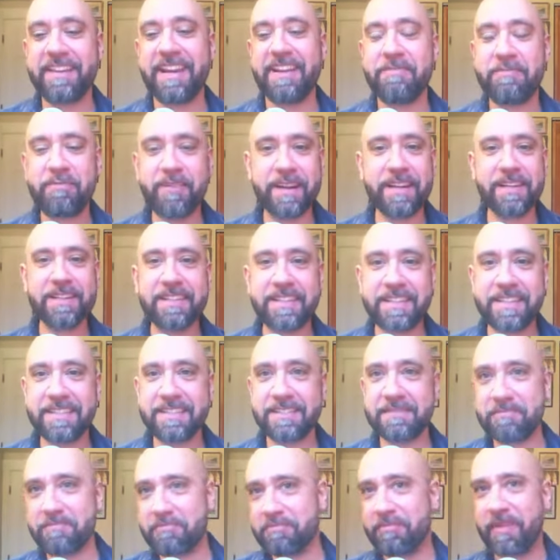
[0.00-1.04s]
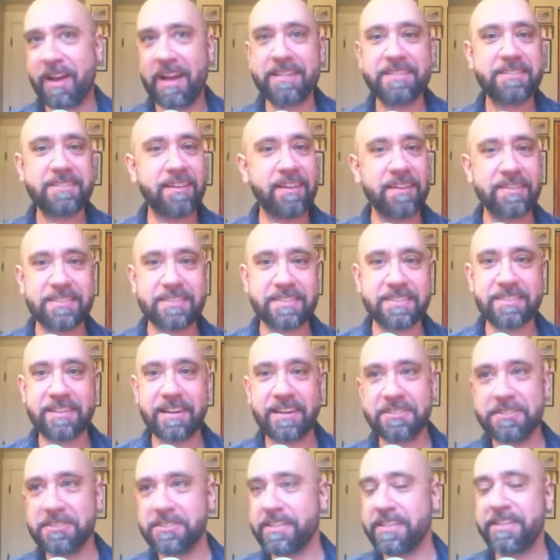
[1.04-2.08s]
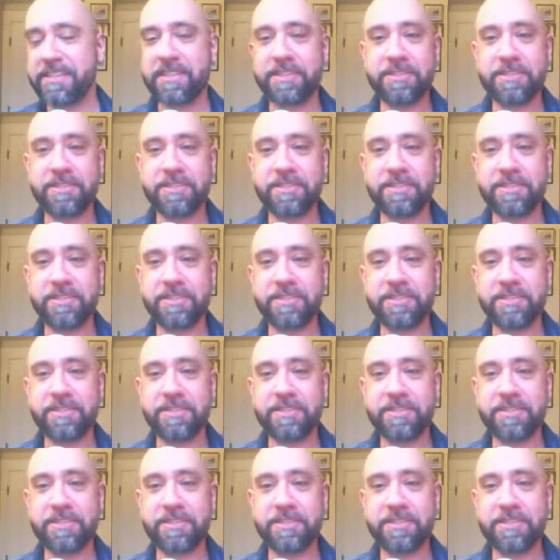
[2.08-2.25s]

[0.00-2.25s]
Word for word: And finally, I saw a discussion in